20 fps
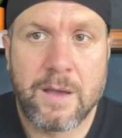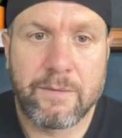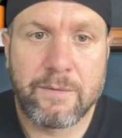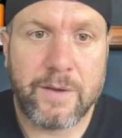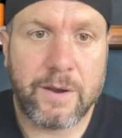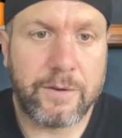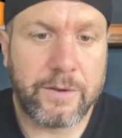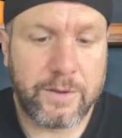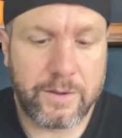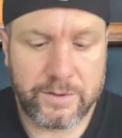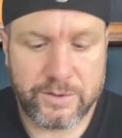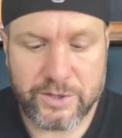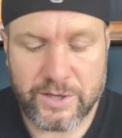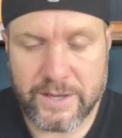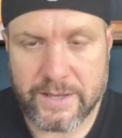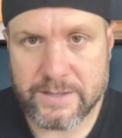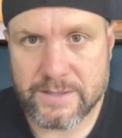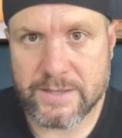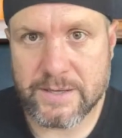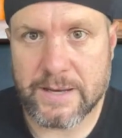Very good
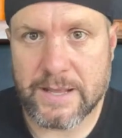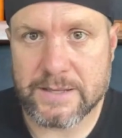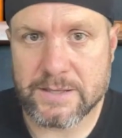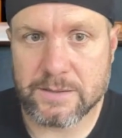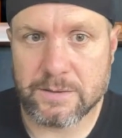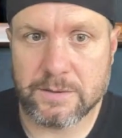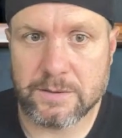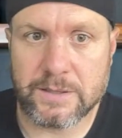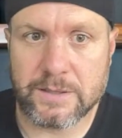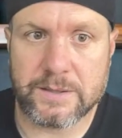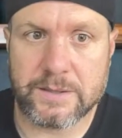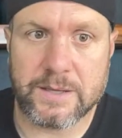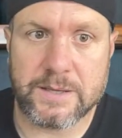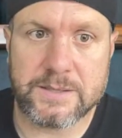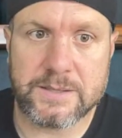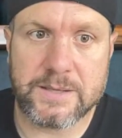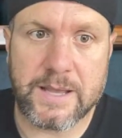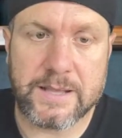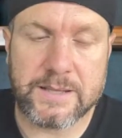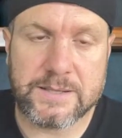chance the Nets looked at
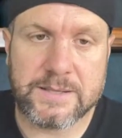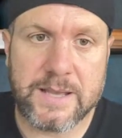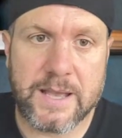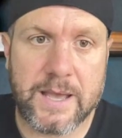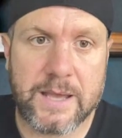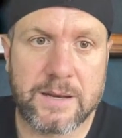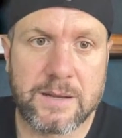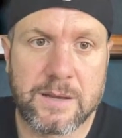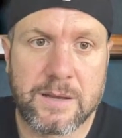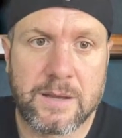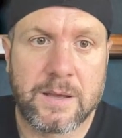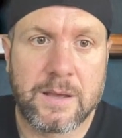this and said,